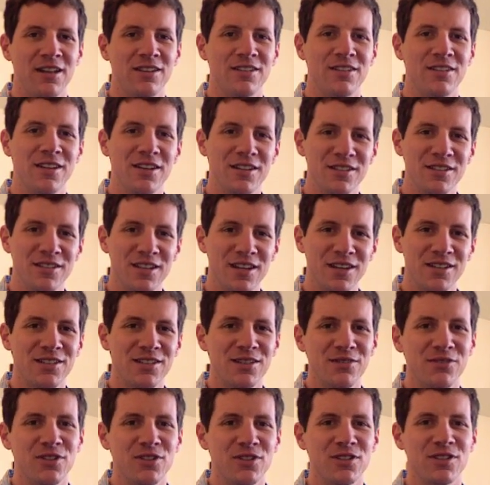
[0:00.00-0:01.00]
Today's
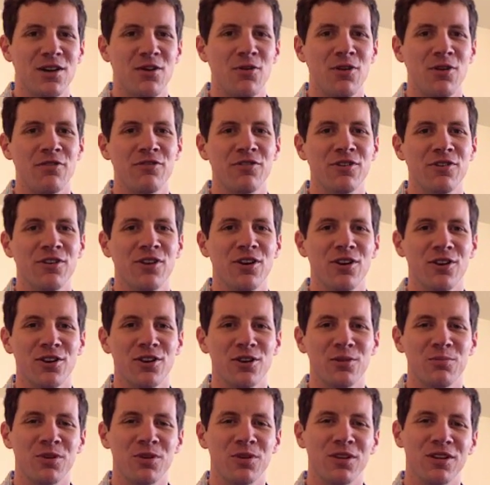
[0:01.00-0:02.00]
activities, however, are
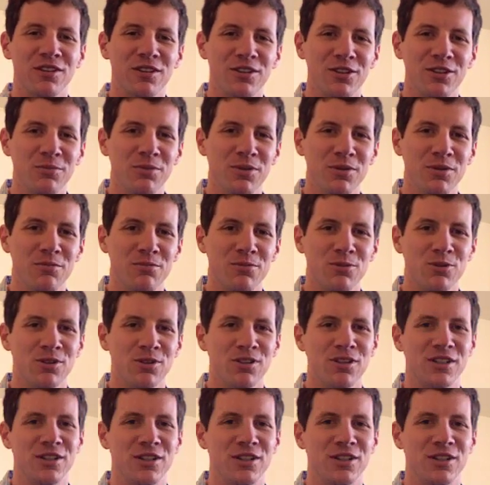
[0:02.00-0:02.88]
going to be a little bit more